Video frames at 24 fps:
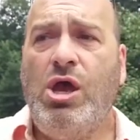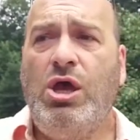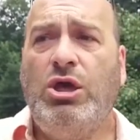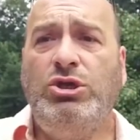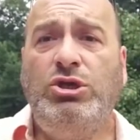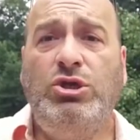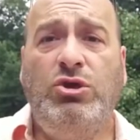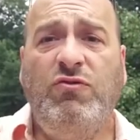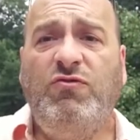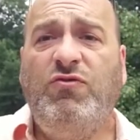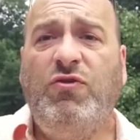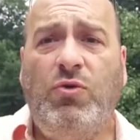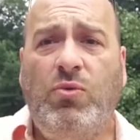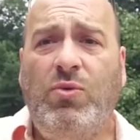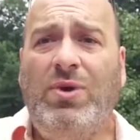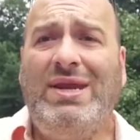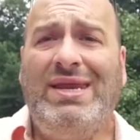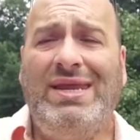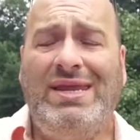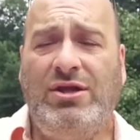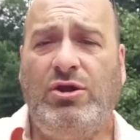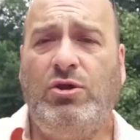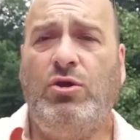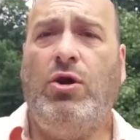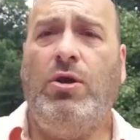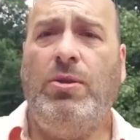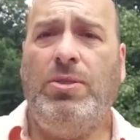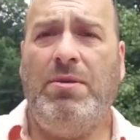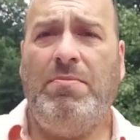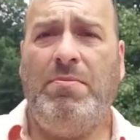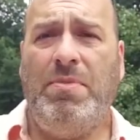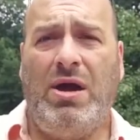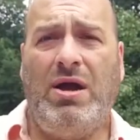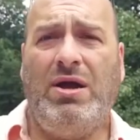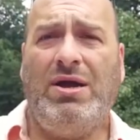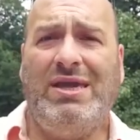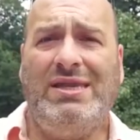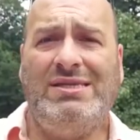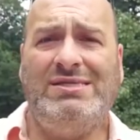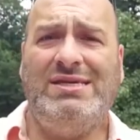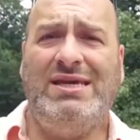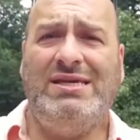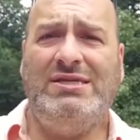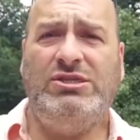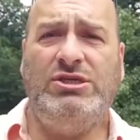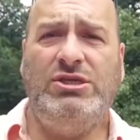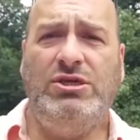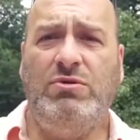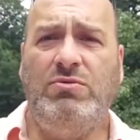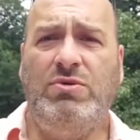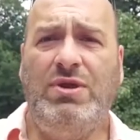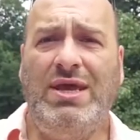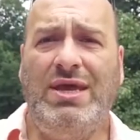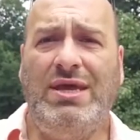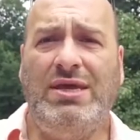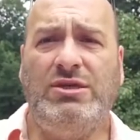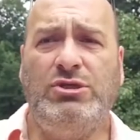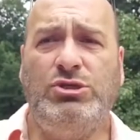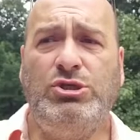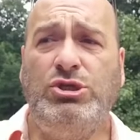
you've already got the market data you need.